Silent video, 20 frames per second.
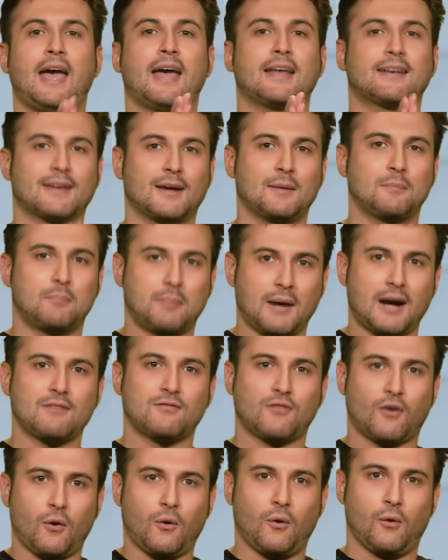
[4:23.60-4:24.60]
And
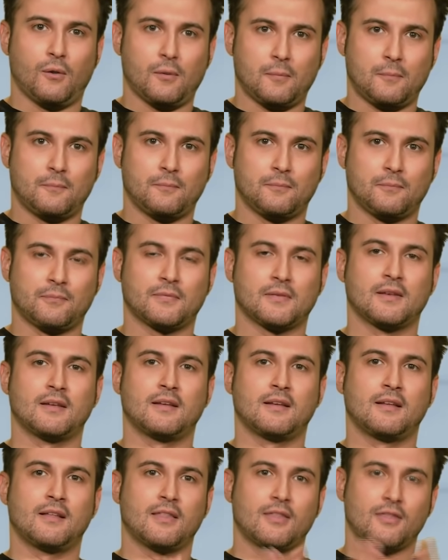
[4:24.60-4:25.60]
above all,
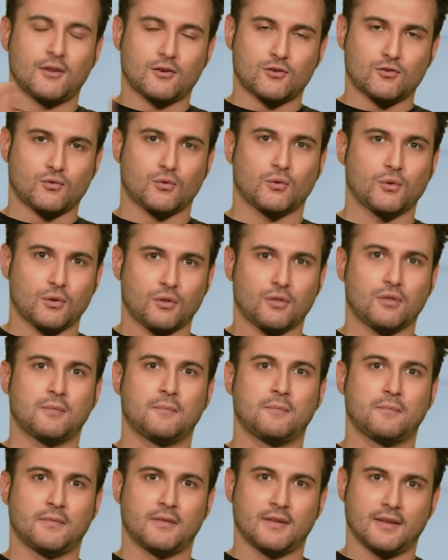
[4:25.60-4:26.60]
the truth
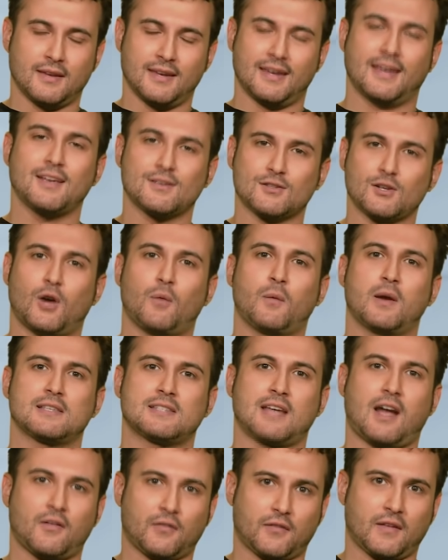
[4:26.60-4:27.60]
is
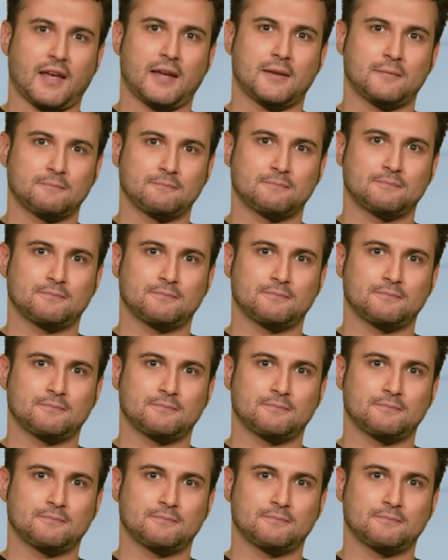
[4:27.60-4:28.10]
always out there.